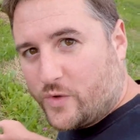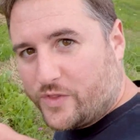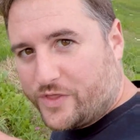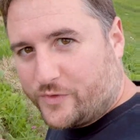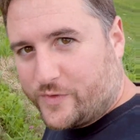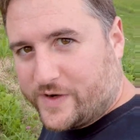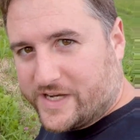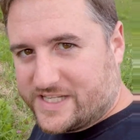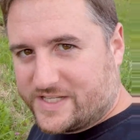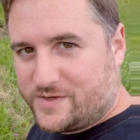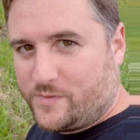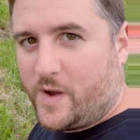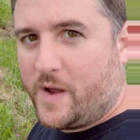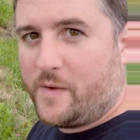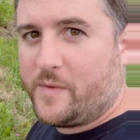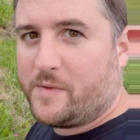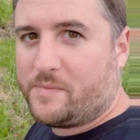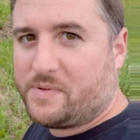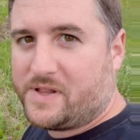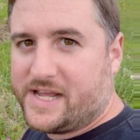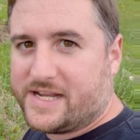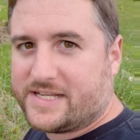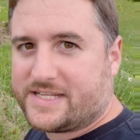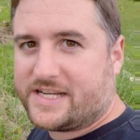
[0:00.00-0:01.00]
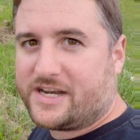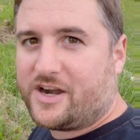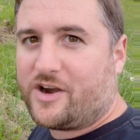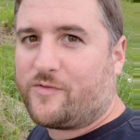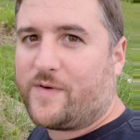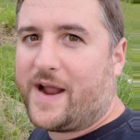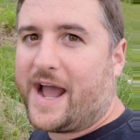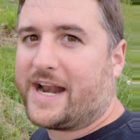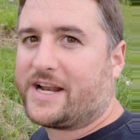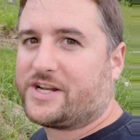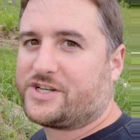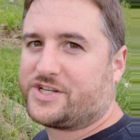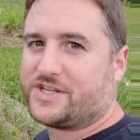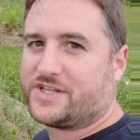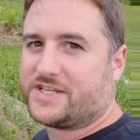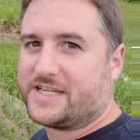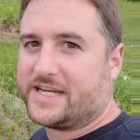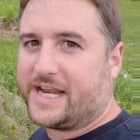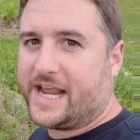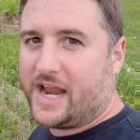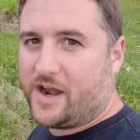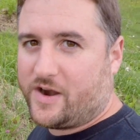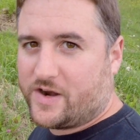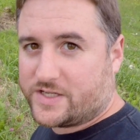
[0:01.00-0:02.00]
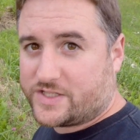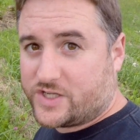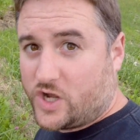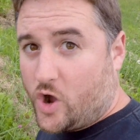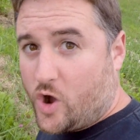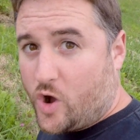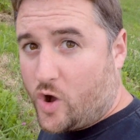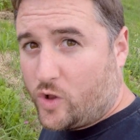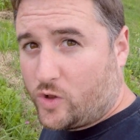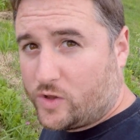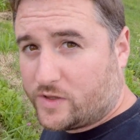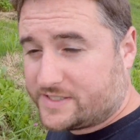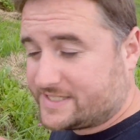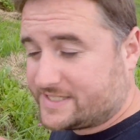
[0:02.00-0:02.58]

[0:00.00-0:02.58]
the reason why we planted our radishes and carrots all